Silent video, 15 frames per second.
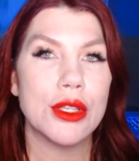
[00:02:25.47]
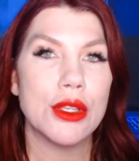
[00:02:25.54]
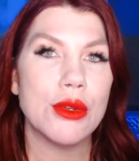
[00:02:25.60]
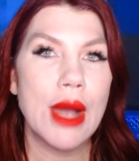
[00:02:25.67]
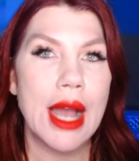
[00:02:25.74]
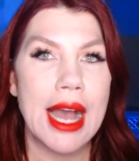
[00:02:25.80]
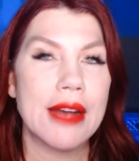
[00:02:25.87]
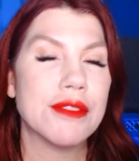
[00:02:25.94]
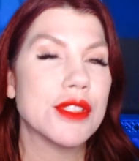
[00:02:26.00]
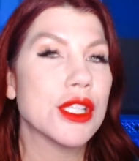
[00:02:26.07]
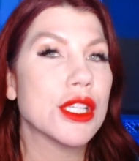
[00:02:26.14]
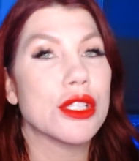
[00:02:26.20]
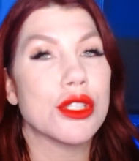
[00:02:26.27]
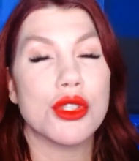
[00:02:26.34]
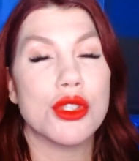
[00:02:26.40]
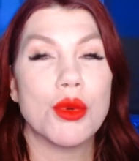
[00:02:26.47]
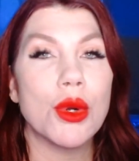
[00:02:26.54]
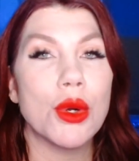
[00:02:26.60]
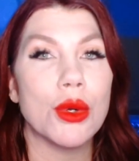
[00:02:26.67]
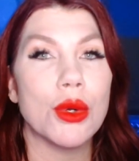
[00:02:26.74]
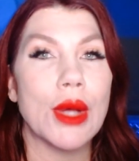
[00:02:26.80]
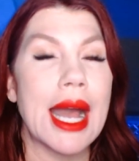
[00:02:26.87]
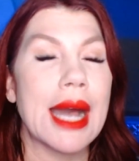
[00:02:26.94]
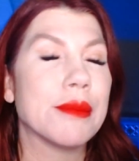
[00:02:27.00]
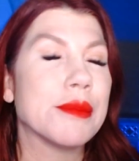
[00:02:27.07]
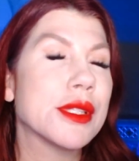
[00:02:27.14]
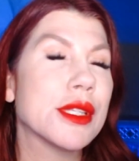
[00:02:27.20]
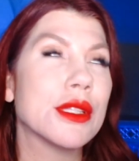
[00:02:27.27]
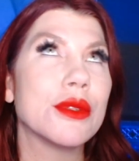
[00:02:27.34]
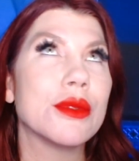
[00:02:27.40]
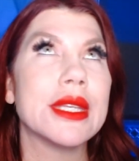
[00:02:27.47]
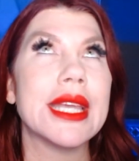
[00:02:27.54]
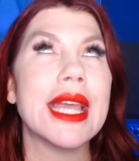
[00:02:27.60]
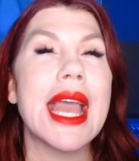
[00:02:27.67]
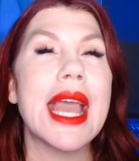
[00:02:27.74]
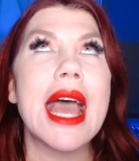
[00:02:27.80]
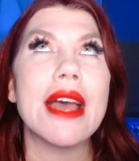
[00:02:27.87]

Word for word: you have to control absolutely